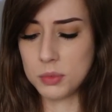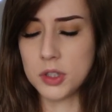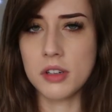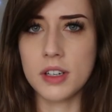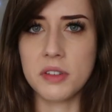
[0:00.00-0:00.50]

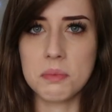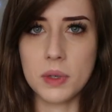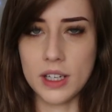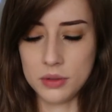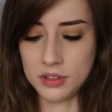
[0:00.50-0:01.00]
sorry if I'm
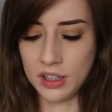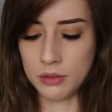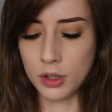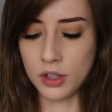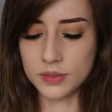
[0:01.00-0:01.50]
pronouncing
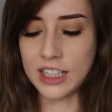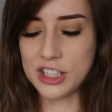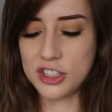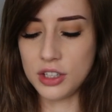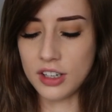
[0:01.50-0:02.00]
that wrong,
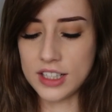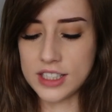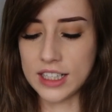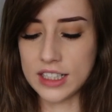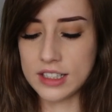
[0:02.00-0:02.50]
says, do you like
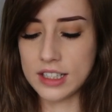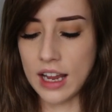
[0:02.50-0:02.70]
to dance?